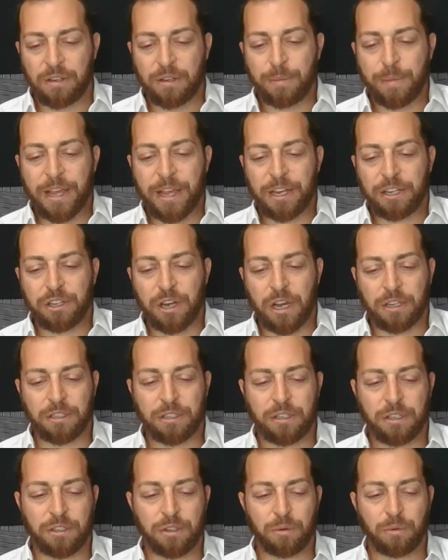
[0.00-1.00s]
to make
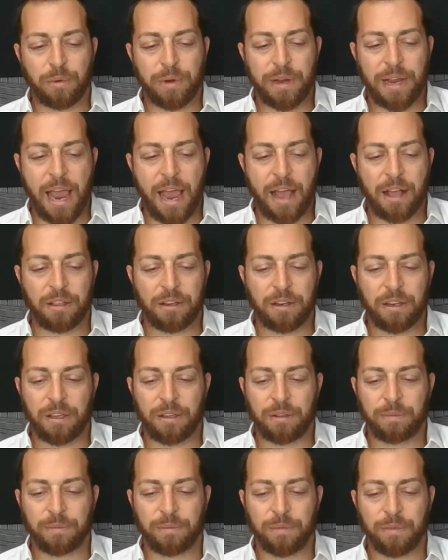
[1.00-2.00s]
justice a
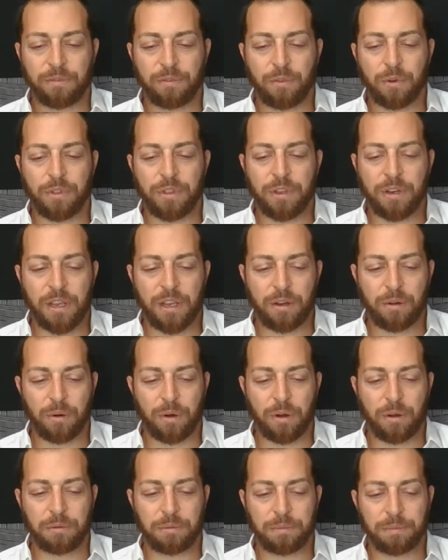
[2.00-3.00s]
reality for the
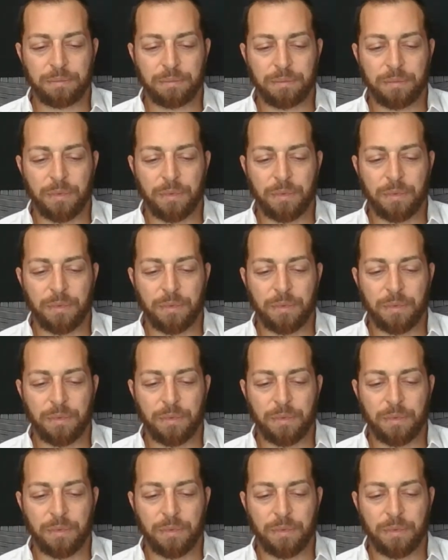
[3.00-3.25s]
Negro.